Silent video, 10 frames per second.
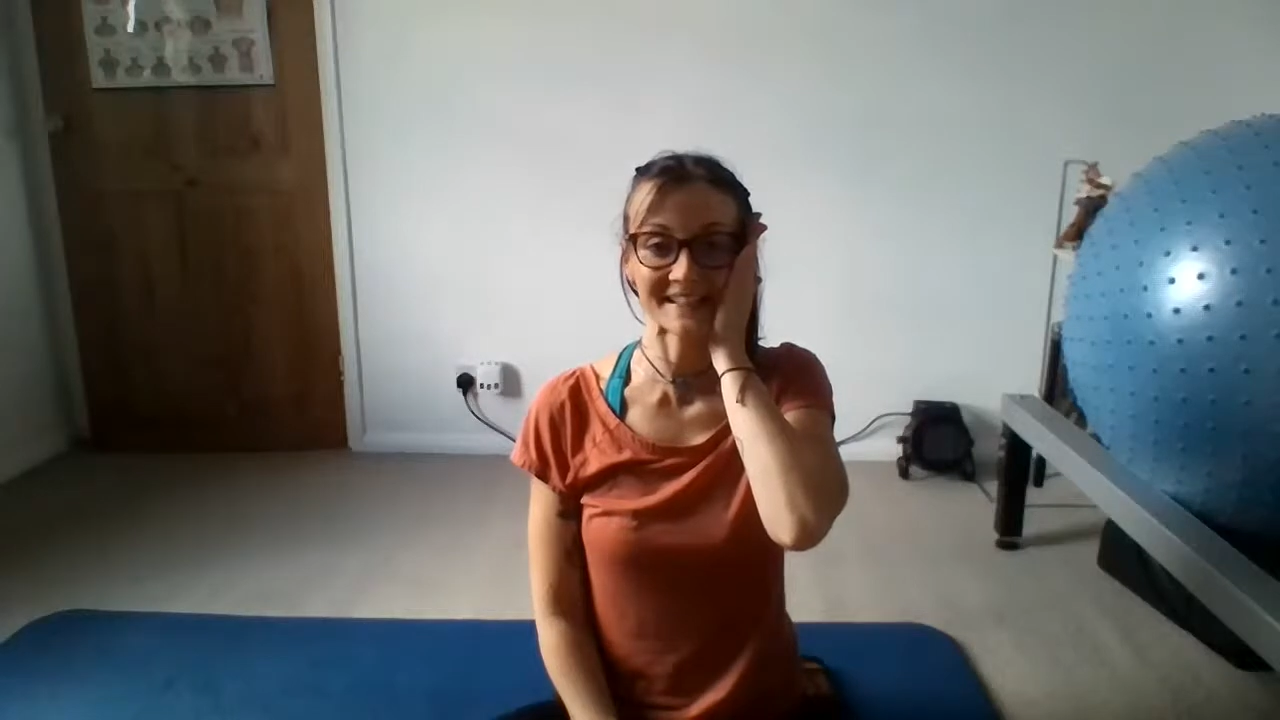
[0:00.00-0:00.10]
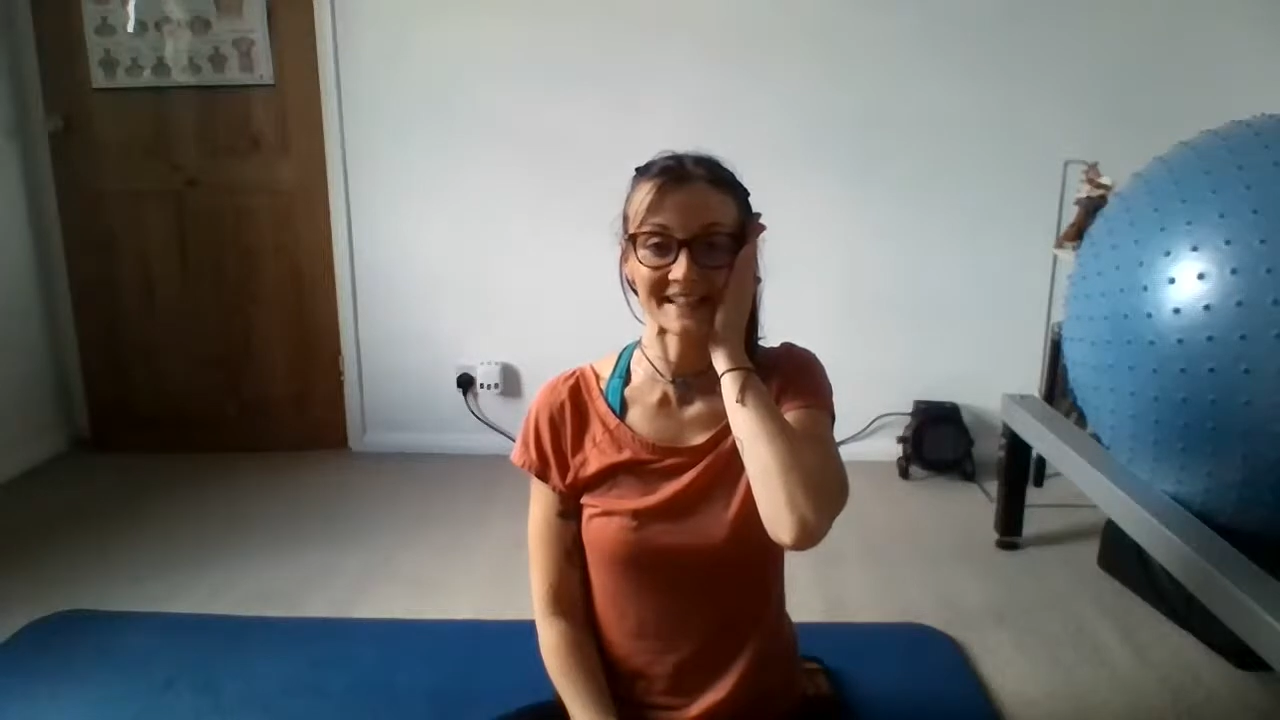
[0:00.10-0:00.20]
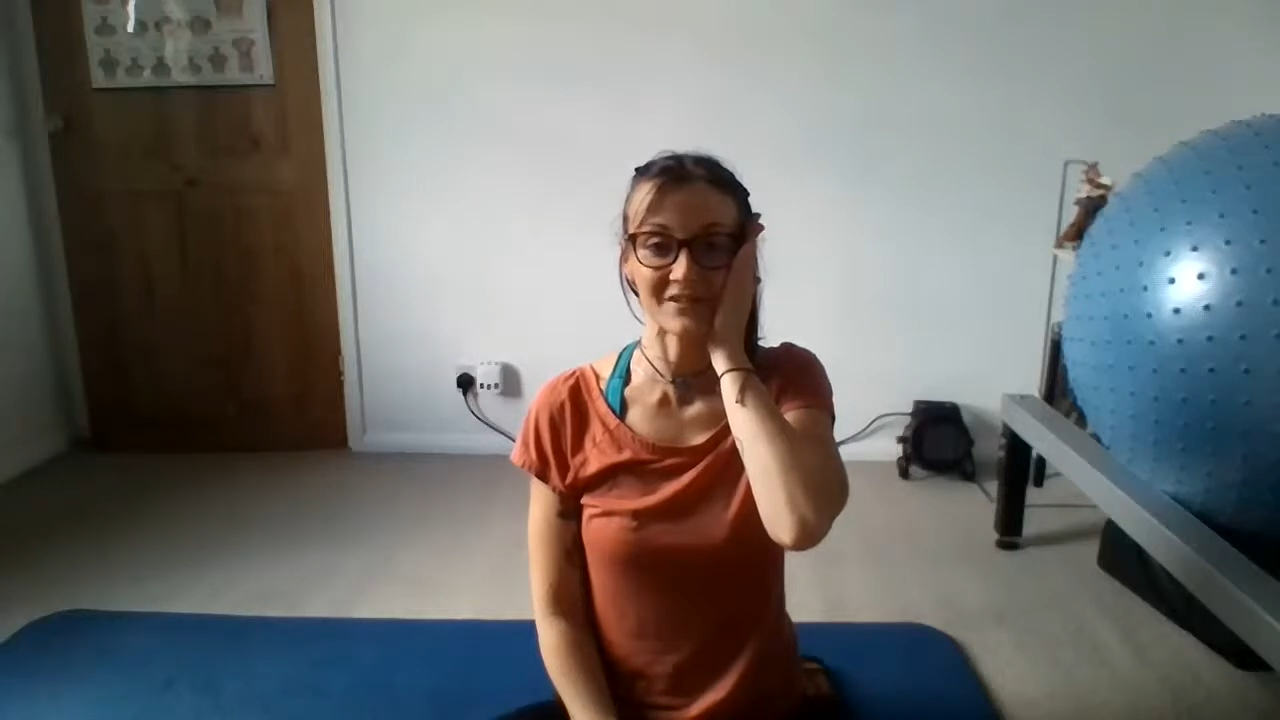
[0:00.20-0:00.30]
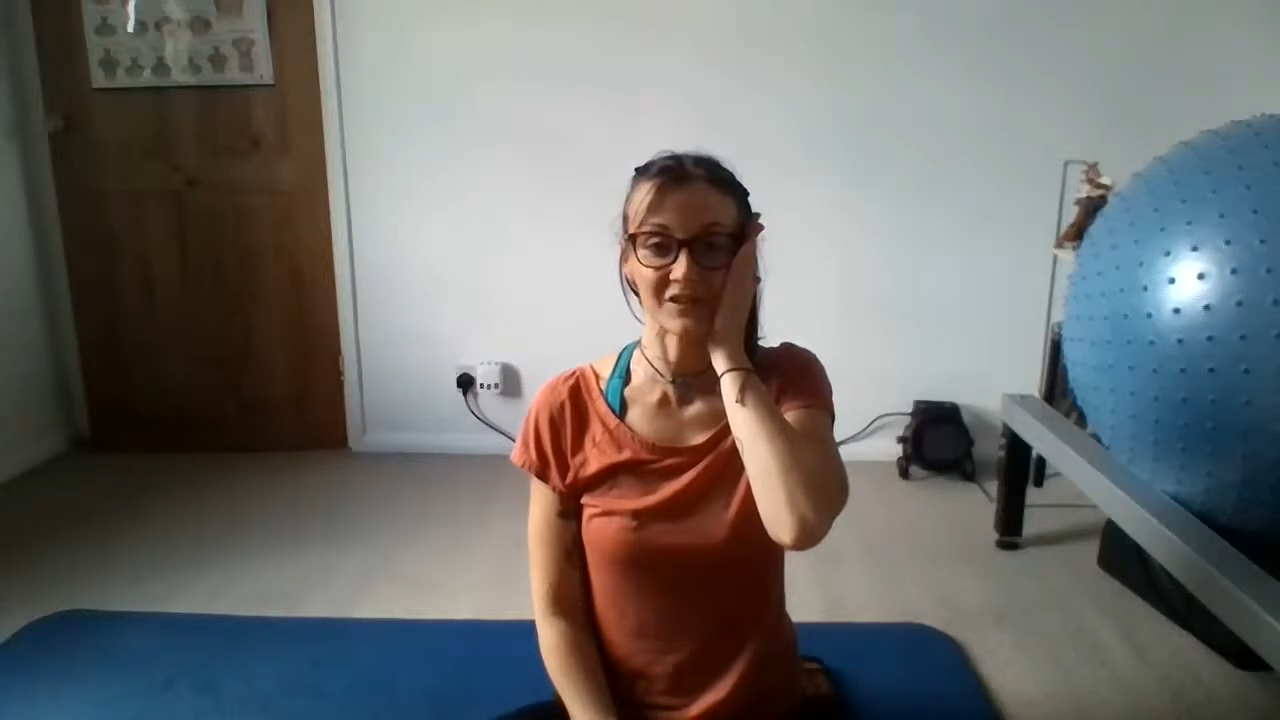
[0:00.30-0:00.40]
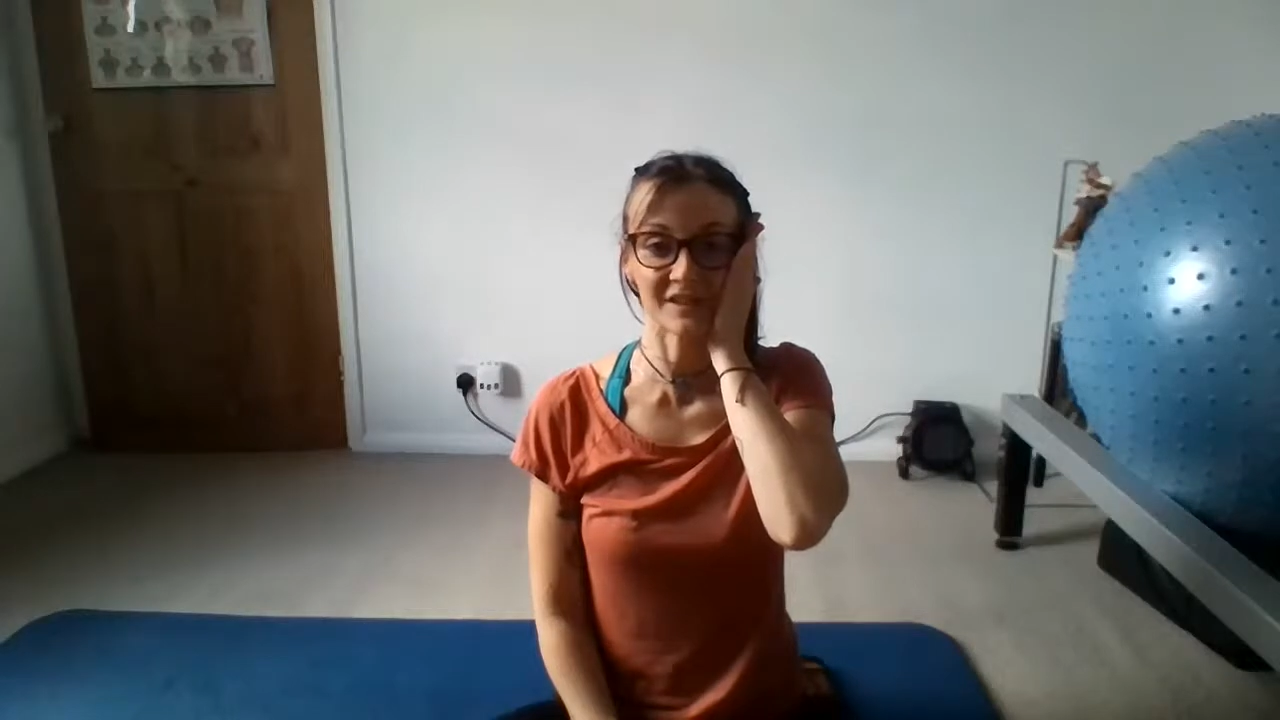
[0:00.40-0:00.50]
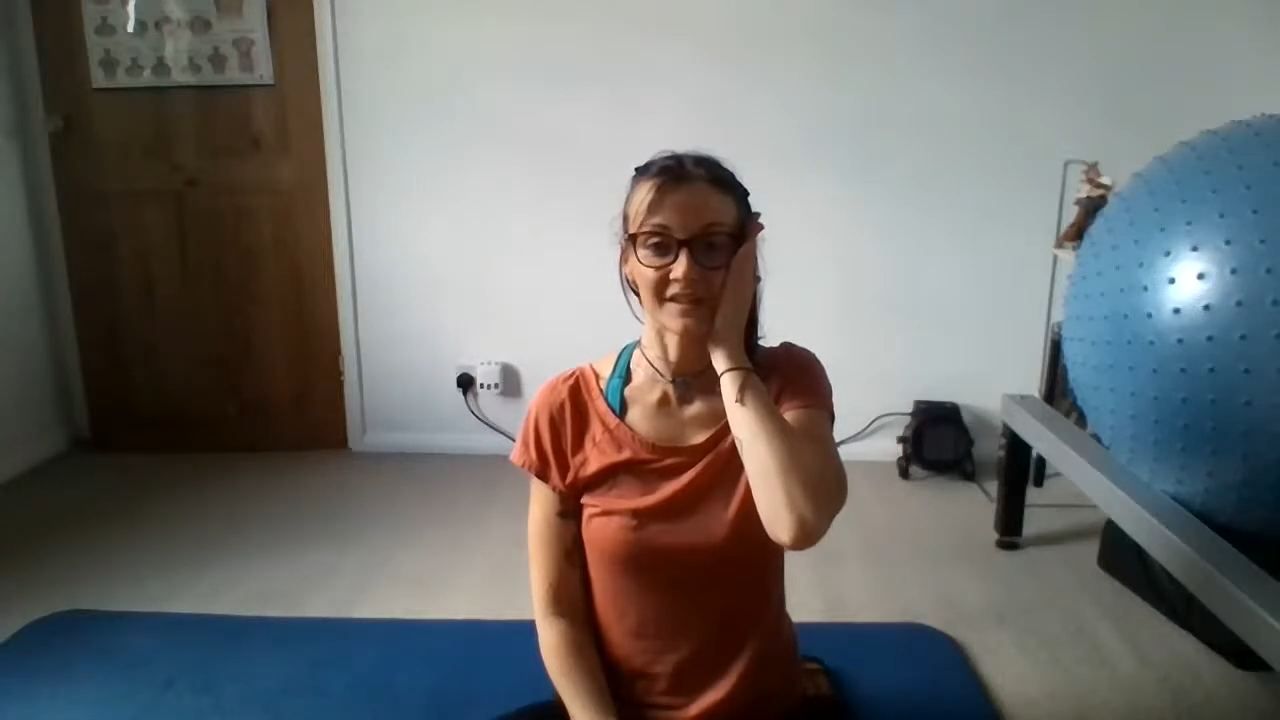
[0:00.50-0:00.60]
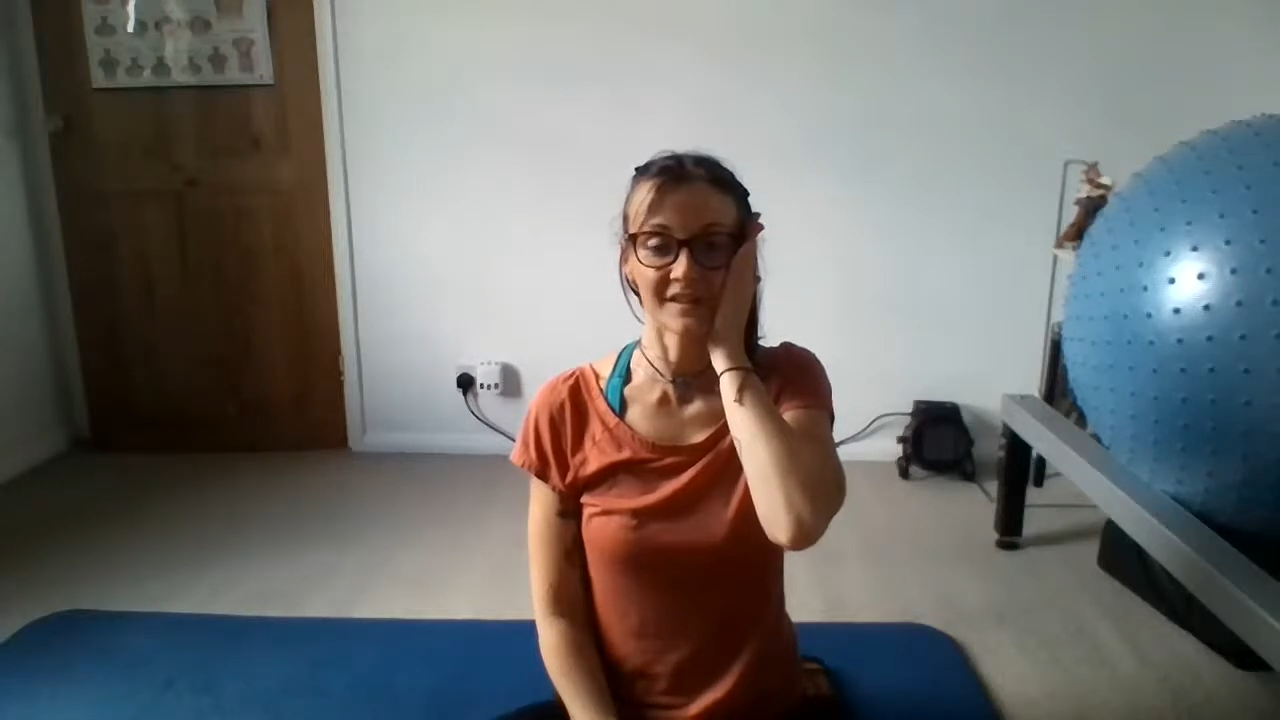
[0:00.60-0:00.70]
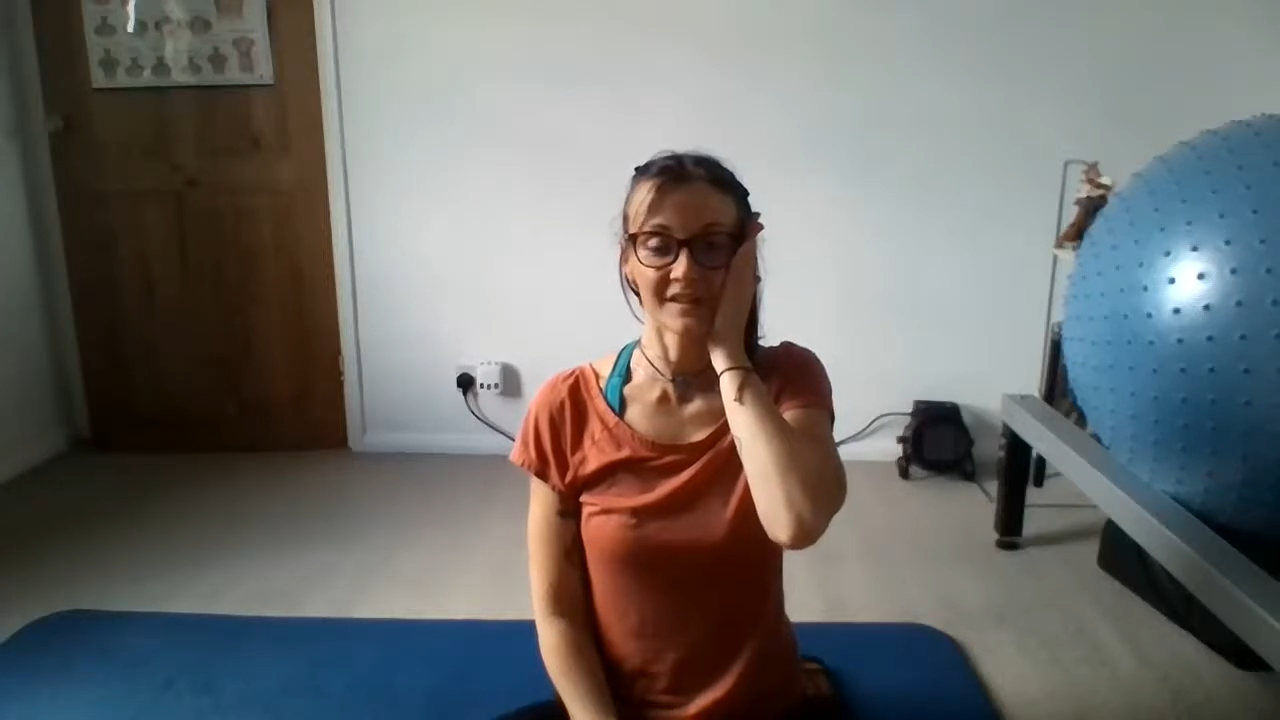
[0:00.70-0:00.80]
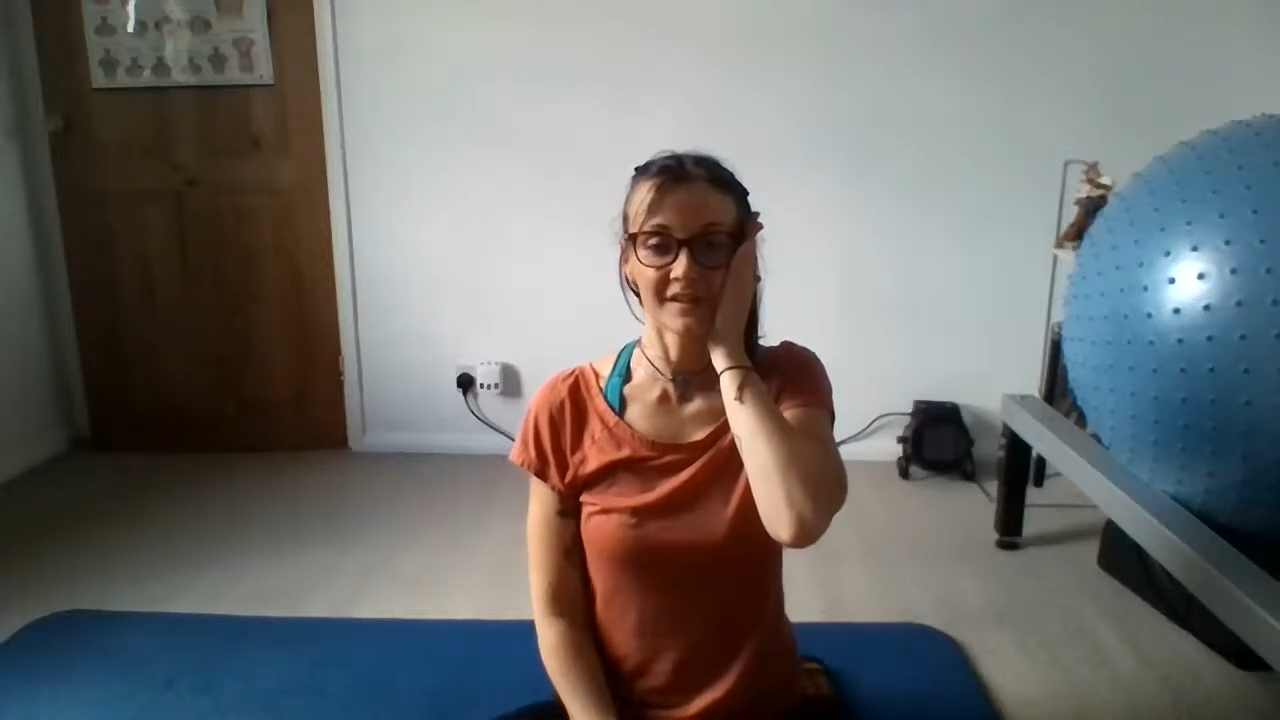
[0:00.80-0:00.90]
an even